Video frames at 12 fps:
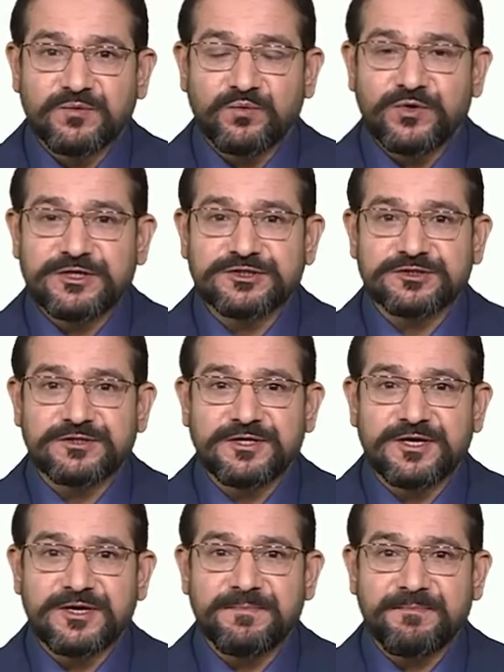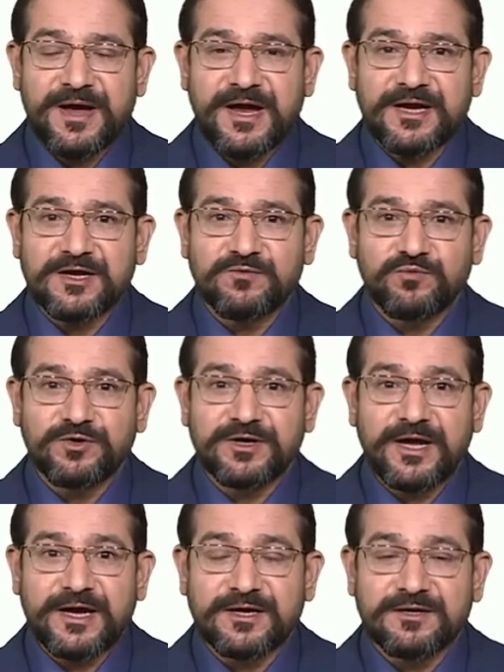which the bank would
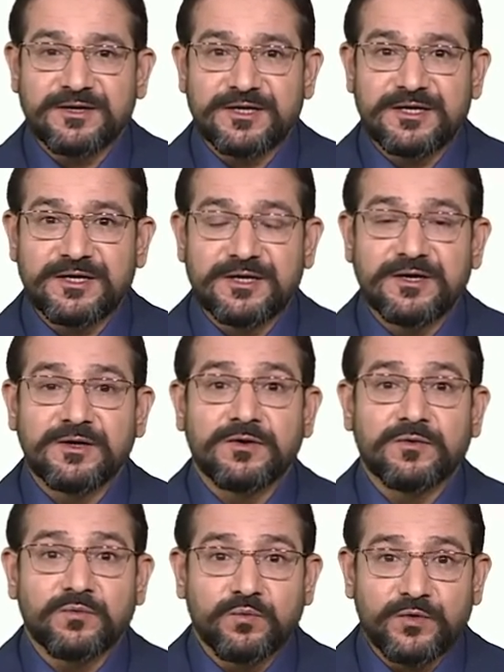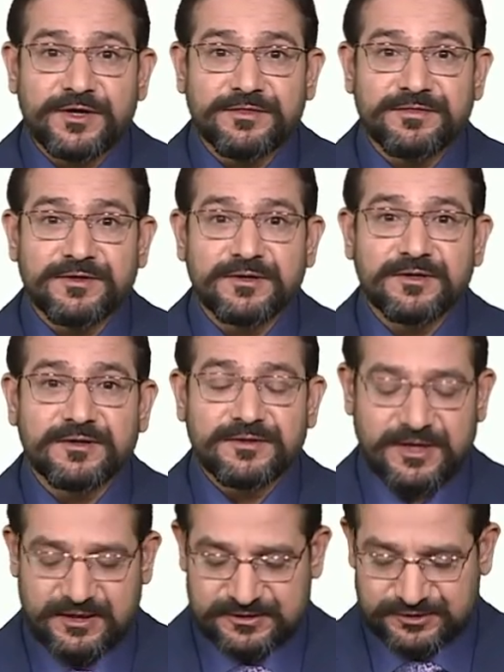agree with
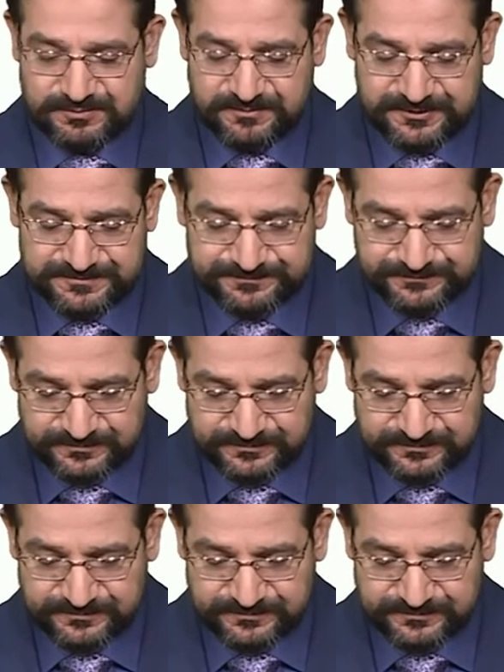the customer.